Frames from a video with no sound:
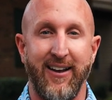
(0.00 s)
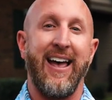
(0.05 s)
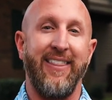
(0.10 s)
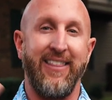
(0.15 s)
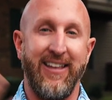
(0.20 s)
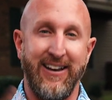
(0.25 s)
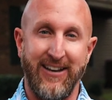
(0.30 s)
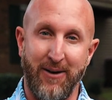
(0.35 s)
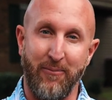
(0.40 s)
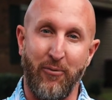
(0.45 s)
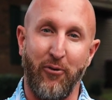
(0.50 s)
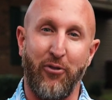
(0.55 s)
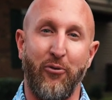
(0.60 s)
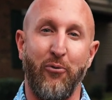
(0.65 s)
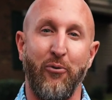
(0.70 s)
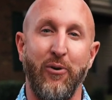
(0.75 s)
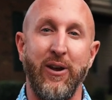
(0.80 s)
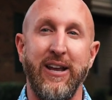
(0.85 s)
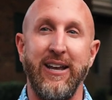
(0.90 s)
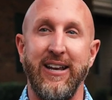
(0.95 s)
And then number
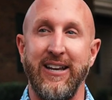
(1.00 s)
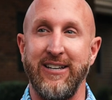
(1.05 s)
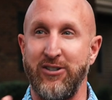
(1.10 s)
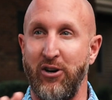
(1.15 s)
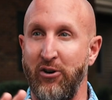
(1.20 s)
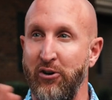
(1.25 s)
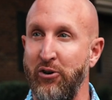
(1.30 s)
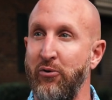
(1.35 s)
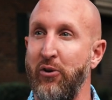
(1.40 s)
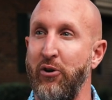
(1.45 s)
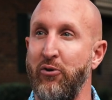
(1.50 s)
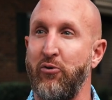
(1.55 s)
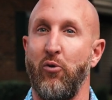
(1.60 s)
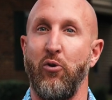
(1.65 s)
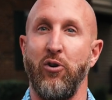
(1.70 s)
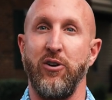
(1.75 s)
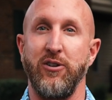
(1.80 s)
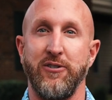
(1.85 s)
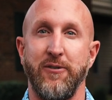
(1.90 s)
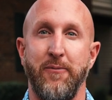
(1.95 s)
three is our unit
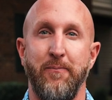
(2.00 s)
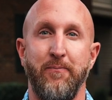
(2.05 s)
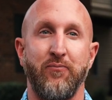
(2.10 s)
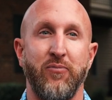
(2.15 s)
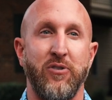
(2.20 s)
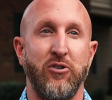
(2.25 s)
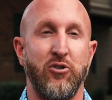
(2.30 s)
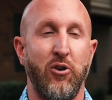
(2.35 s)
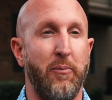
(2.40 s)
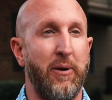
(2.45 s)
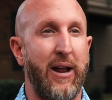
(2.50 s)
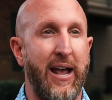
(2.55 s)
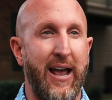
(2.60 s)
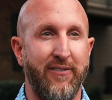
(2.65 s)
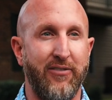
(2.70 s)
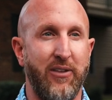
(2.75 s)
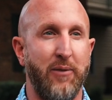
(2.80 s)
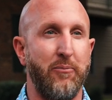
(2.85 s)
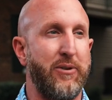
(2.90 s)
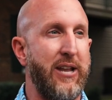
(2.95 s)
tours. So I'm going to
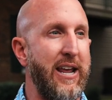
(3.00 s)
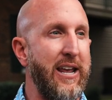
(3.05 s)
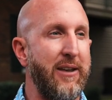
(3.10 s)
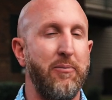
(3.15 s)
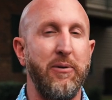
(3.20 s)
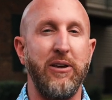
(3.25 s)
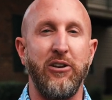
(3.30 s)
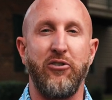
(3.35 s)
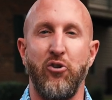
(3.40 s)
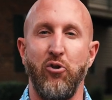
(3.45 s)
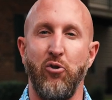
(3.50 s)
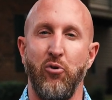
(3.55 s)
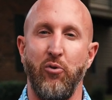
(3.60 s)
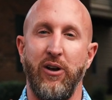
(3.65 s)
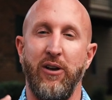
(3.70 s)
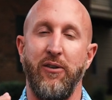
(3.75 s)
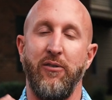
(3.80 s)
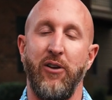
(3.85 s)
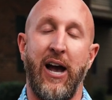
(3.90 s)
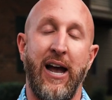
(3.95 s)
have them take me to,
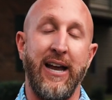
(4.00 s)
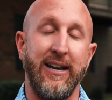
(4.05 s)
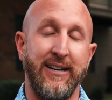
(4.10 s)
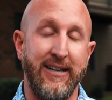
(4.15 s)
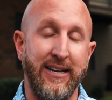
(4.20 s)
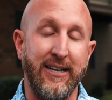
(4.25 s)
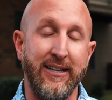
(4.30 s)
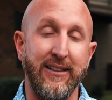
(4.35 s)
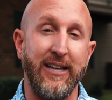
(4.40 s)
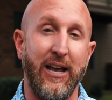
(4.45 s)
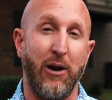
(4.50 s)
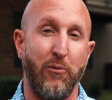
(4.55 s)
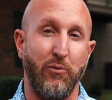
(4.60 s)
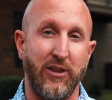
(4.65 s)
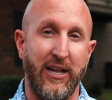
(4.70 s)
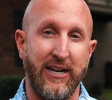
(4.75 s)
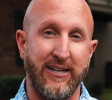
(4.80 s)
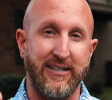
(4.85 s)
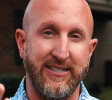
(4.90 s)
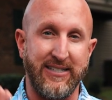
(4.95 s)
ideally I
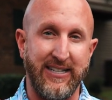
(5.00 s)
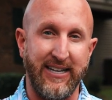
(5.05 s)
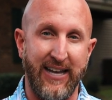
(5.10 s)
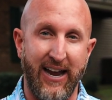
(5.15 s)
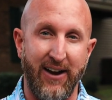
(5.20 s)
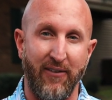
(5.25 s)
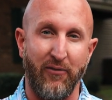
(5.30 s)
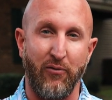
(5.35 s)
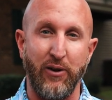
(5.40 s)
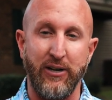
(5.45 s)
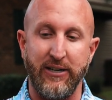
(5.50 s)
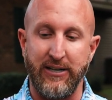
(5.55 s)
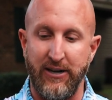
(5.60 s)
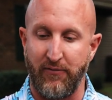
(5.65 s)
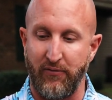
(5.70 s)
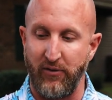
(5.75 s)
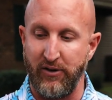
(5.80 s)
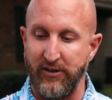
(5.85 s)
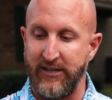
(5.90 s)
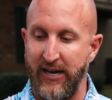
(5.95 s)
would like to see every
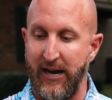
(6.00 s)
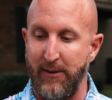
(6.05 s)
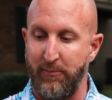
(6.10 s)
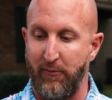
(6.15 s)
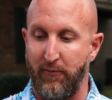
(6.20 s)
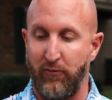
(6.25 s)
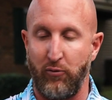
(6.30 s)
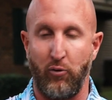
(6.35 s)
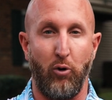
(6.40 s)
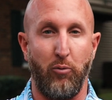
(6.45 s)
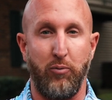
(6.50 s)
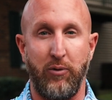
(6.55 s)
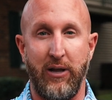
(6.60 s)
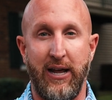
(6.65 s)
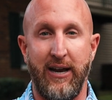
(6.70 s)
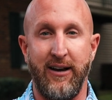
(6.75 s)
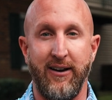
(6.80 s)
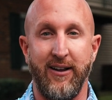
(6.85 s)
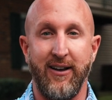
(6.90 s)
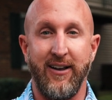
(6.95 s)
different type of floor
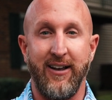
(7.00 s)
plan.